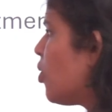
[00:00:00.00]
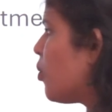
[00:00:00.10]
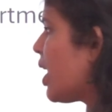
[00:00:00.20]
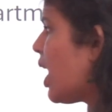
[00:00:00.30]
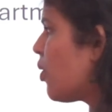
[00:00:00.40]

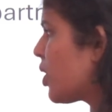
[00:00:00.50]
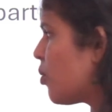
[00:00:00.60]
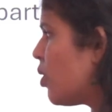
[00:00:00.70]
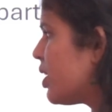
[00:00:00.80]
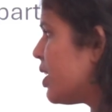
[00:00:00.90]
we have
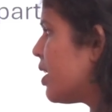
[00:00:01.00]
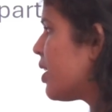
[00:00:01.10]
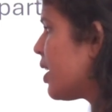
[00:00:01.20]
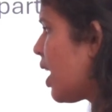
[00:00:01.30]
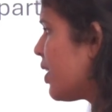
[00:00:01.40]
given here,
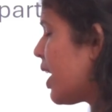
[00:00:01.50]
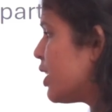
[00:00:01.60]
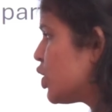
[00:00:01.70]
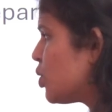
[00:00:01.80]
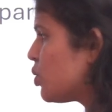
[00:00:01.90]
in
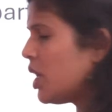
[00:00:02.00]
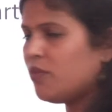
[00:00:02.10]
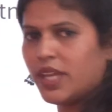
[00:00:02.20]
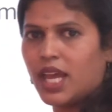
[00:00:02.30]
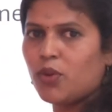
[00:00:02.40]
addition to
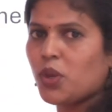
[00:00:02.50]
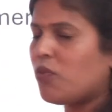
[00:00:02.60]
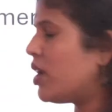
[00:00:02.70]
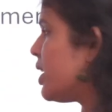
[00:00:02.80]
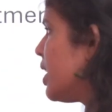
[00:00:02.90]
that we have
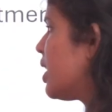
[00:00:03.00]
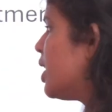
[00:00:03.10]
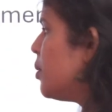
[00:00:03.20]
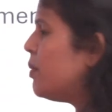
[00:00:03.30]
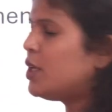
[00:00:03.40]
given here
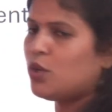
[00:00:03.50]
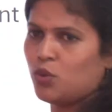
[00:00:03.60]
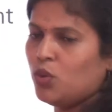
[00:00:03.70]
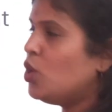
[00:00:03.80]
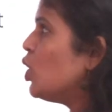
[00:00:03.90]
limit
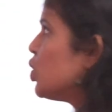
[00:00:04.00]
to,